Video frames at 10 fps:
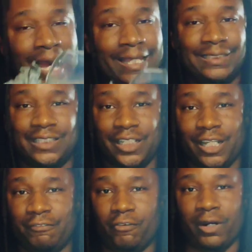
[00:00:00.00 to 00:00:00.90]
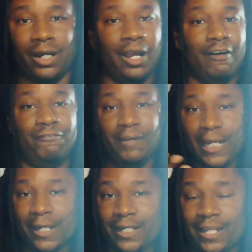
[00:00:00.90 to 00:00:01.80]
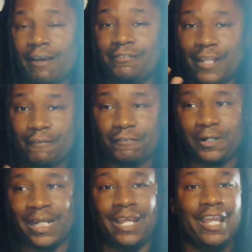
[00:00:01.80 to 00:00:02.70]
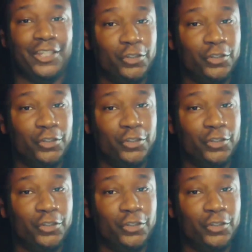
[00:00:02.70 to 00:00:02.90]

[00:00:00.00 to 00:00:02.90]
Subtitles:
that is good for a variety of different